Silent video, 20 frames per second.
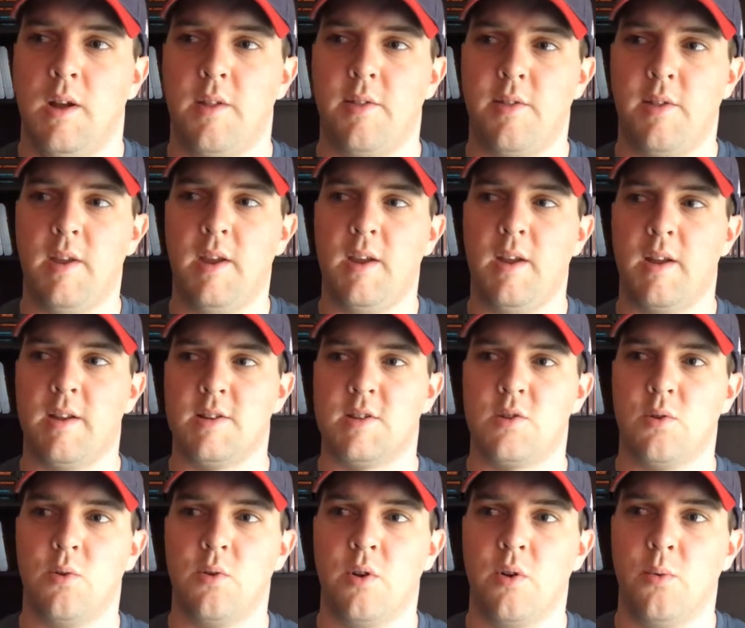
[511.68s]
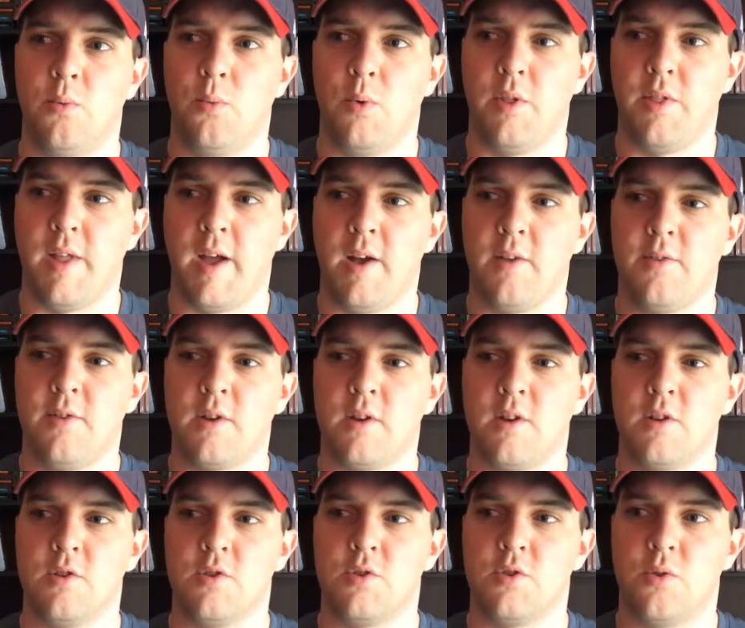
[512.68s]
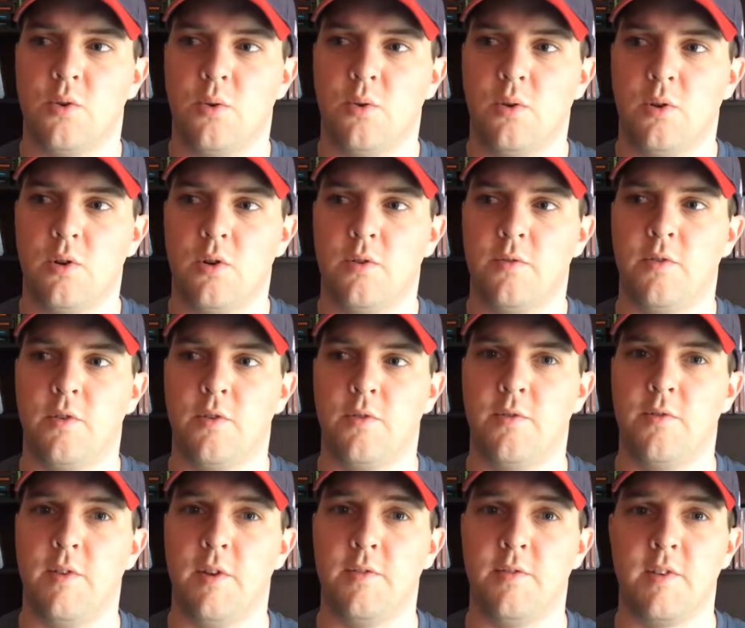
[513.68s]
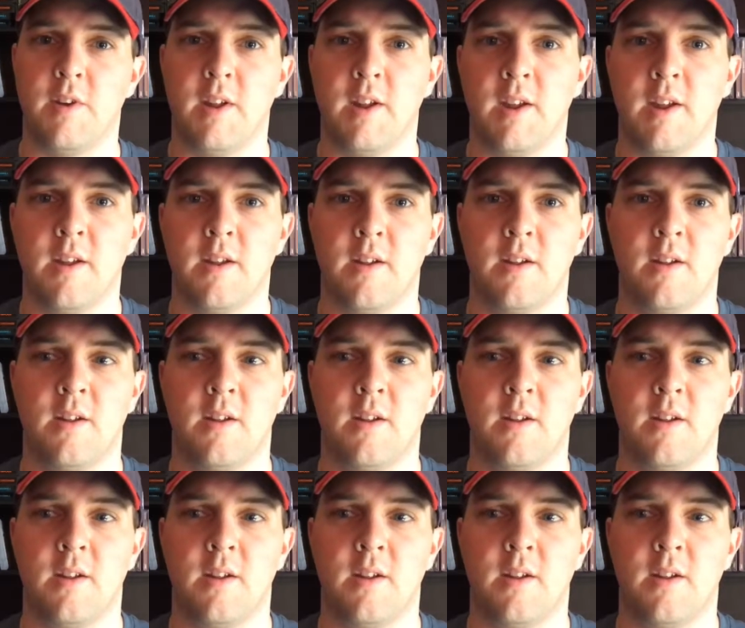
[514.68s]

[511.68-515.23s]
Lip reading: I think I sold it without the controller for $50.